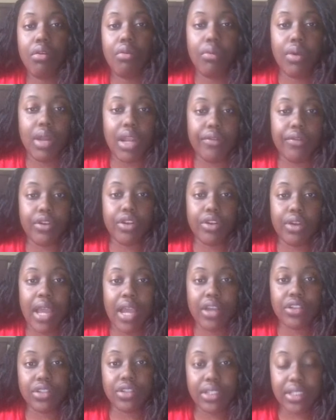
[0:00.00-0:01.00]
you're
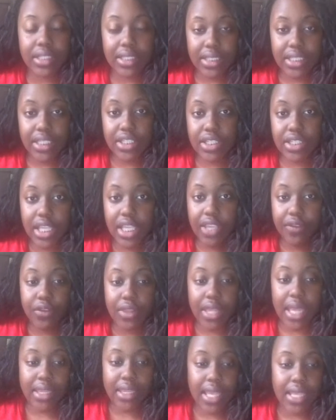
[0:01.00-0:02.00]
actually going to teach, they give you
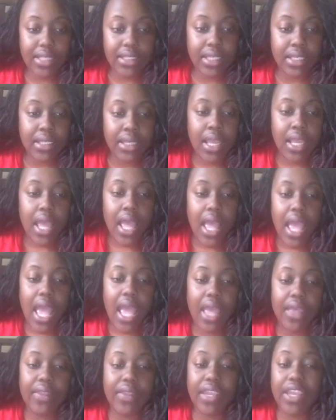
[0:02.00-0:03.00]
that lesson.
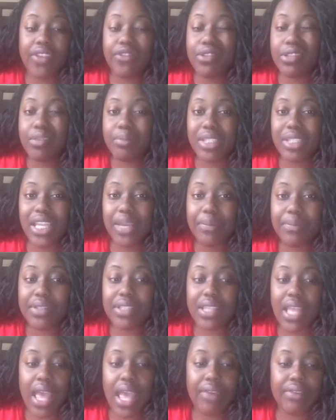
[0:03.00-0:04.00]
They give you some
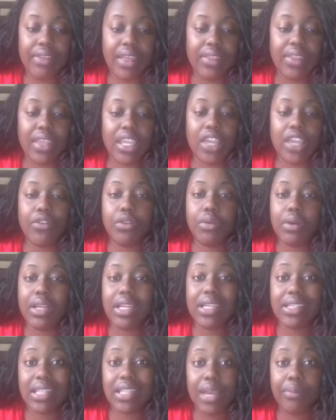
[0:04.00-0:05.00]
tips, and then they give you an
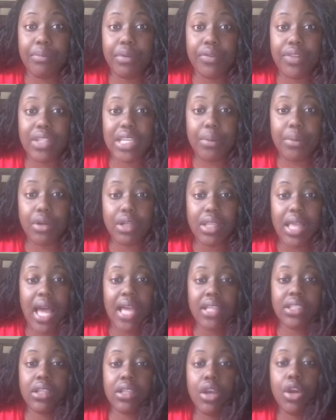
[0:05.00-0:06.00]
example of the demo
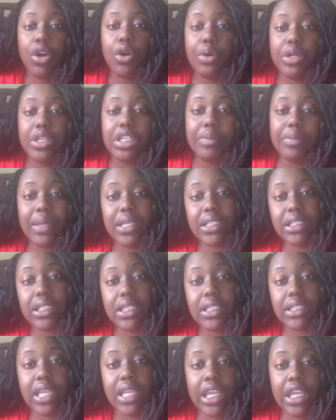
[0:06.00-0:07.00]
class, which is
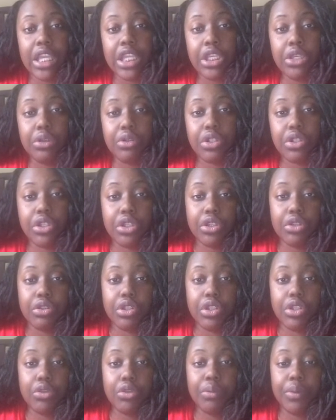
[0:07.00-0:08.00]
basically taking you to
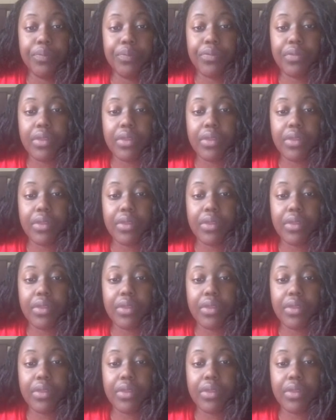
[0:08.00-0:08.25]
YouTube.